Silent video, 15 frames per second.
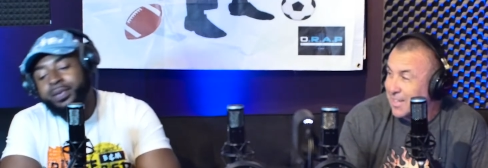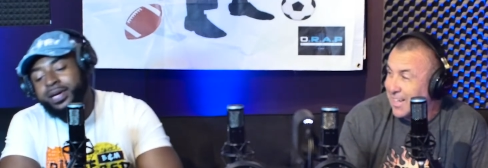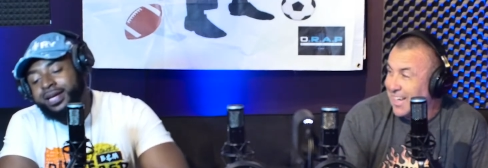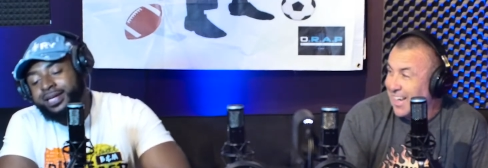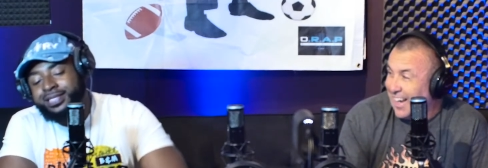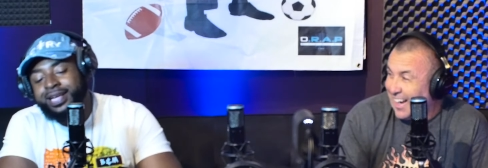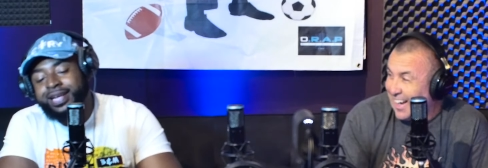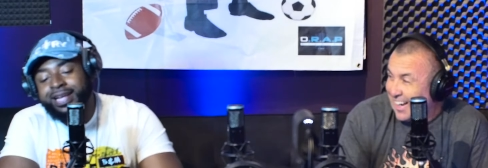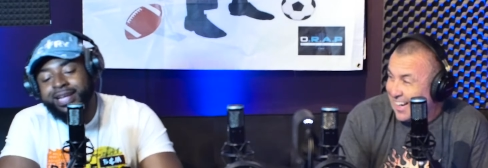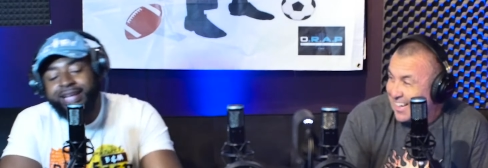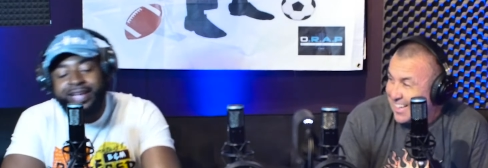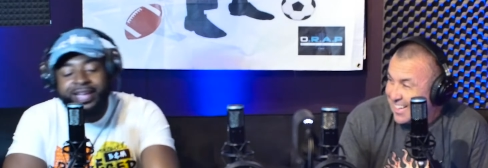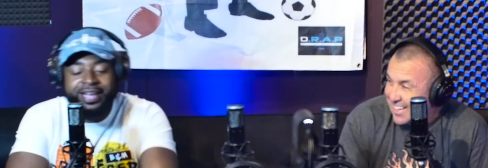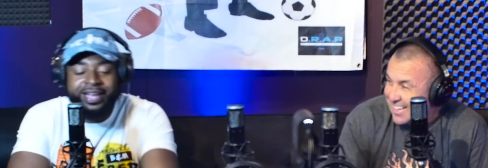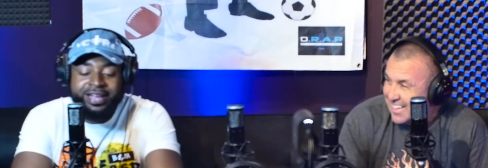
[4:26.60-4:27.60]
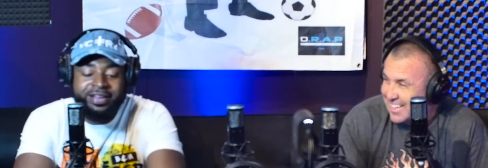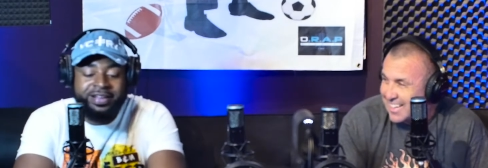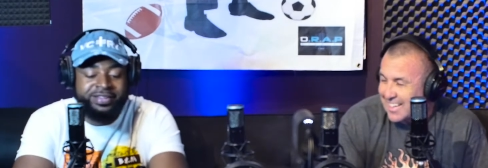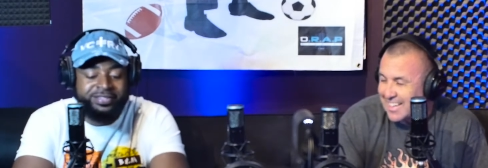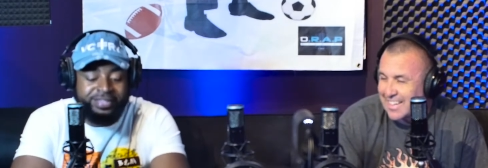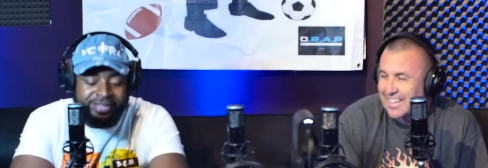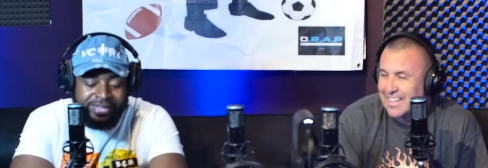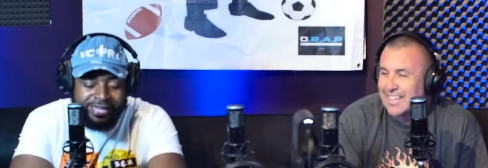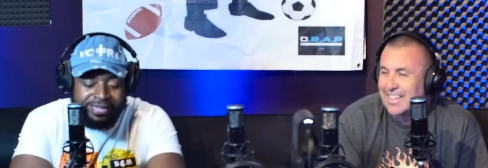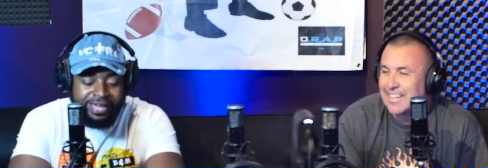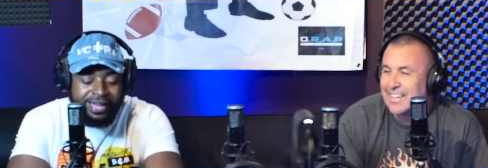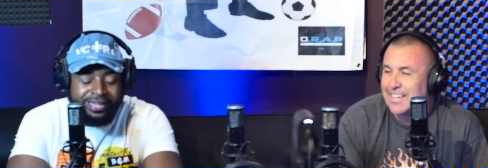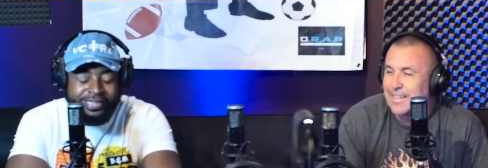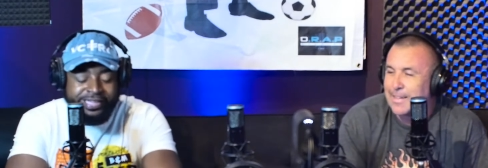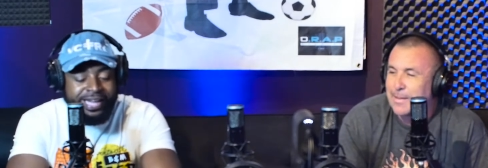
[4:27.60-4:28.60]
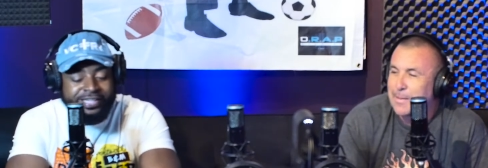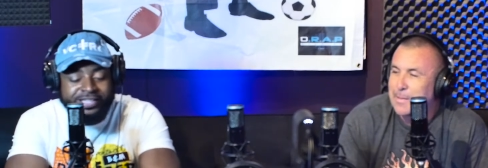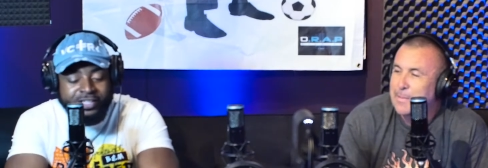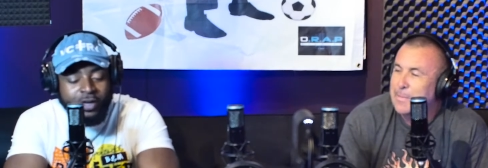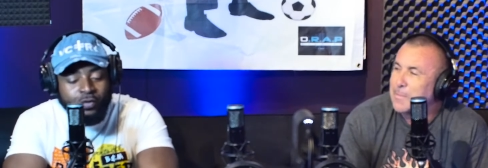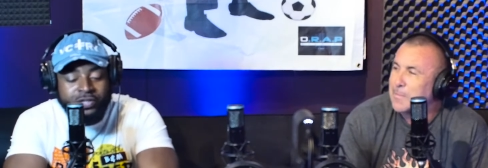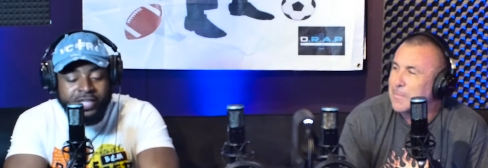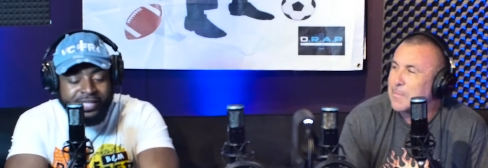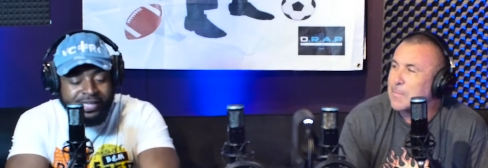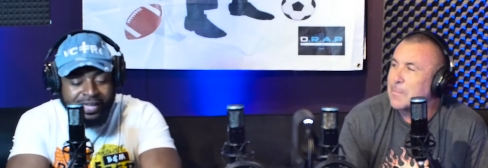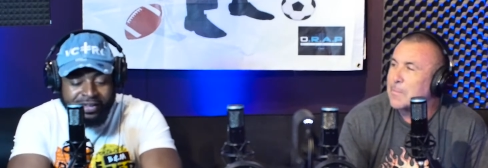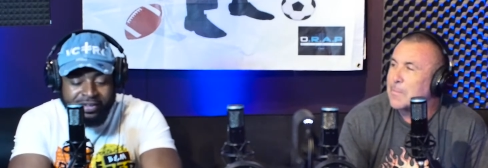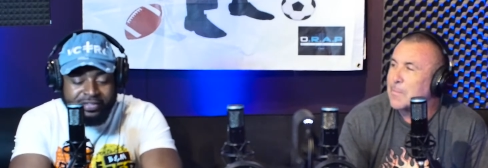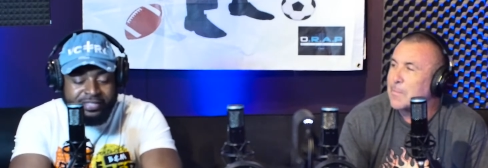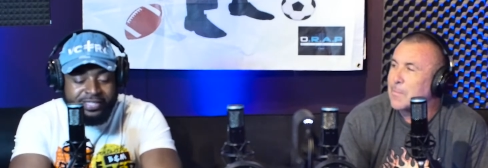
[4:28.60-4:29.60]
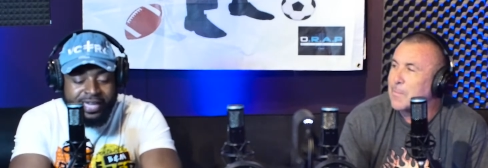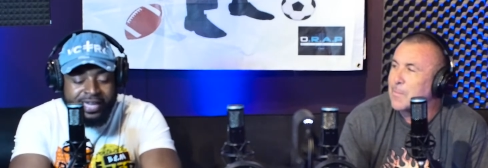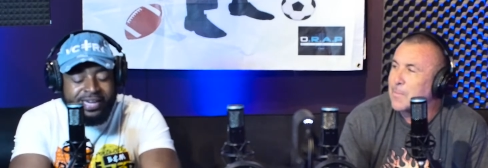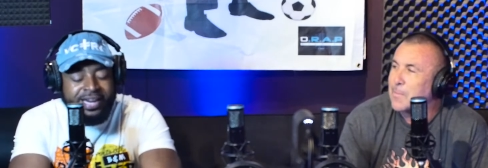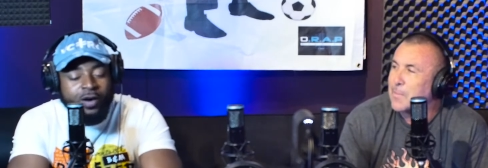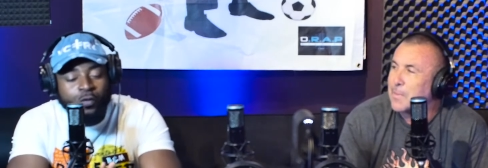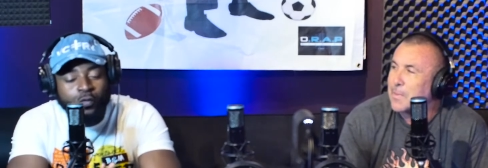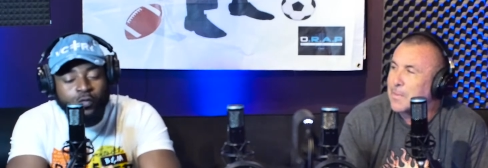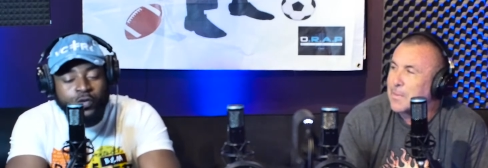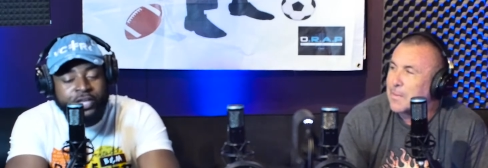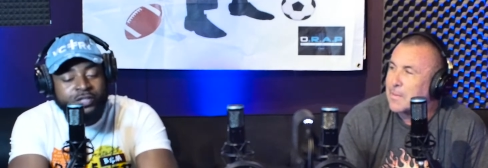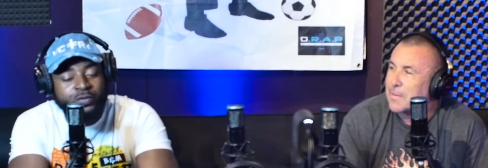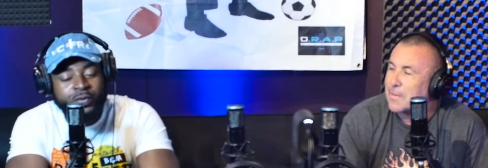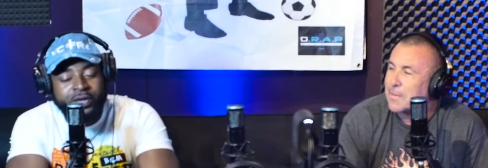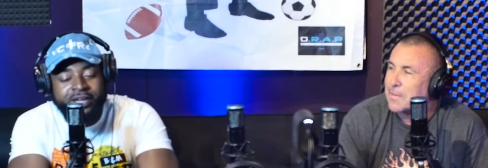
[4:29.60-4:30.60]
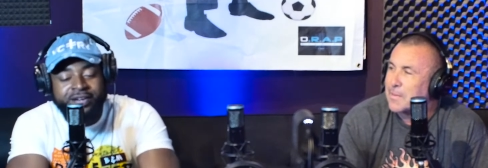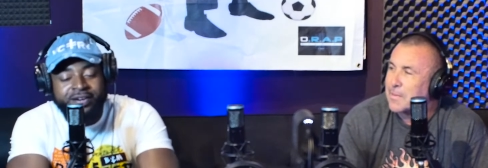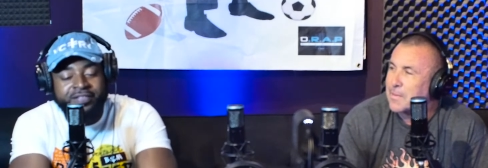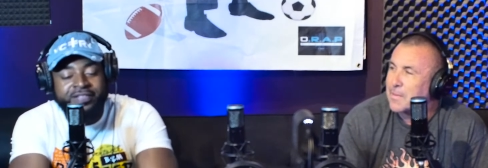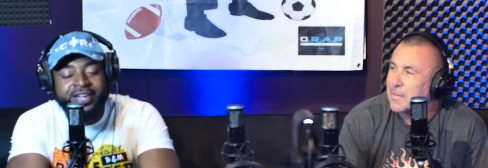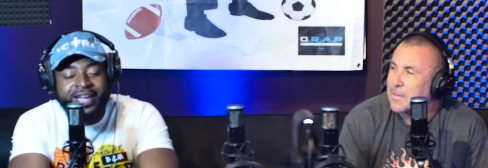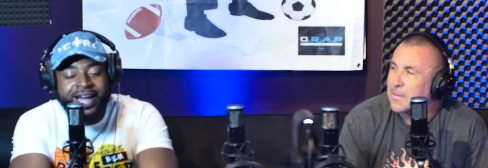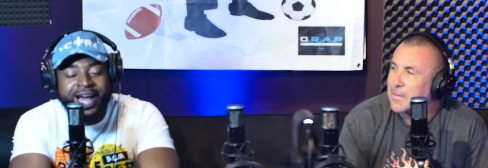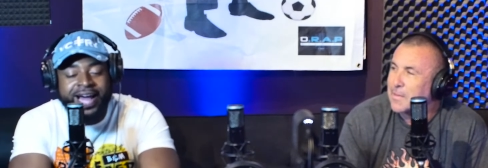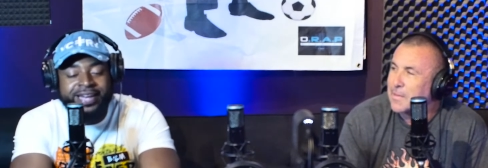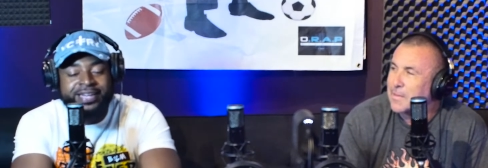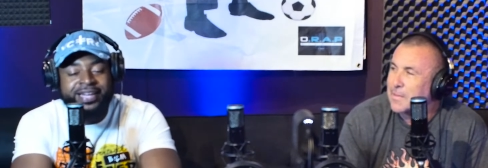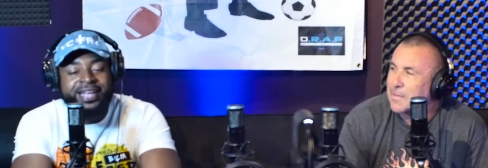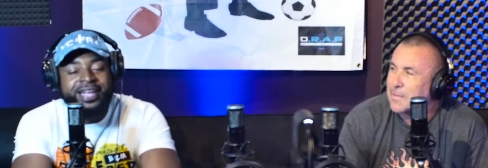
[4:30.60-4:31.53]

Speaker 1: because here's the thing that I, I don't think they understand, and I wish we could have got.